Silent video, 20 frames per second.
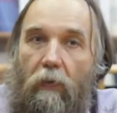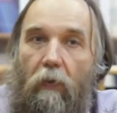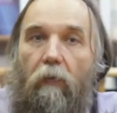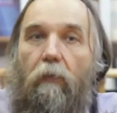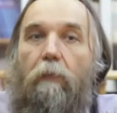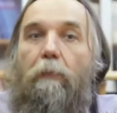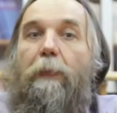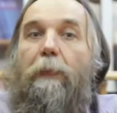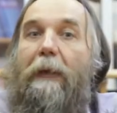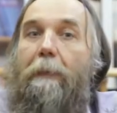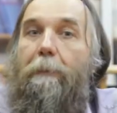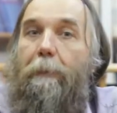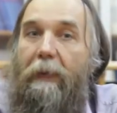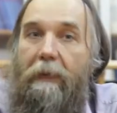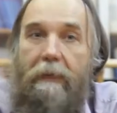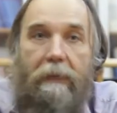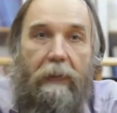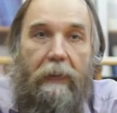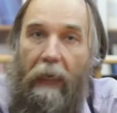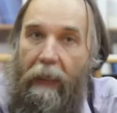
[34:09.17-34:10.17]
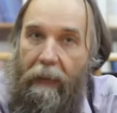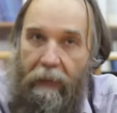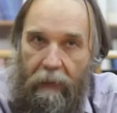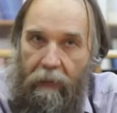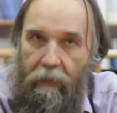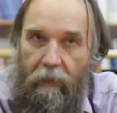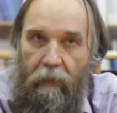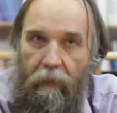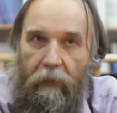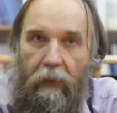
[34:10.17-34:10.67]
of people's
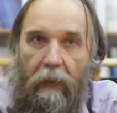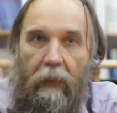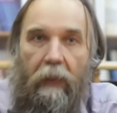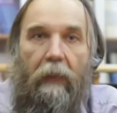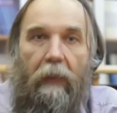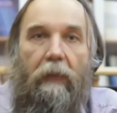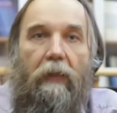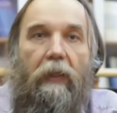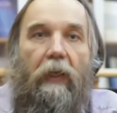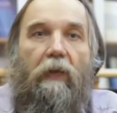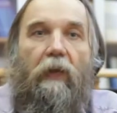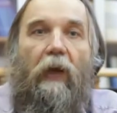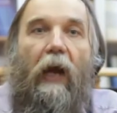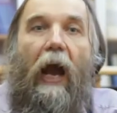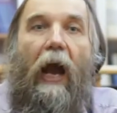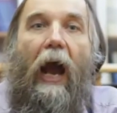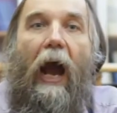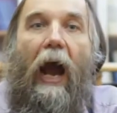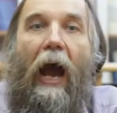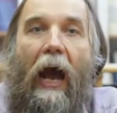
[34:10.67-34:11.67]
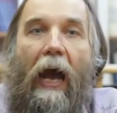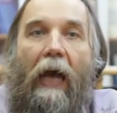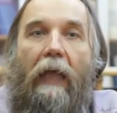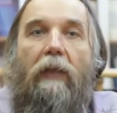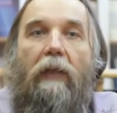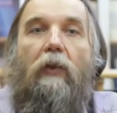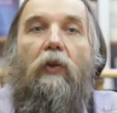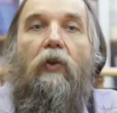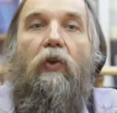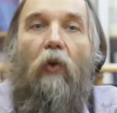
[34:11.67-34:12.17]
identity, that are
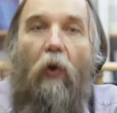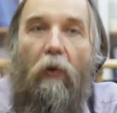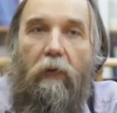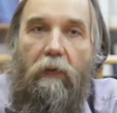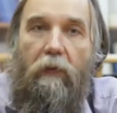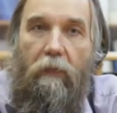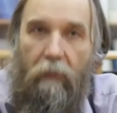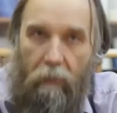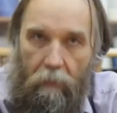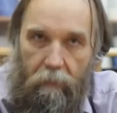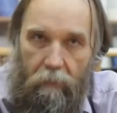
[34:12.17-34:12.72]
not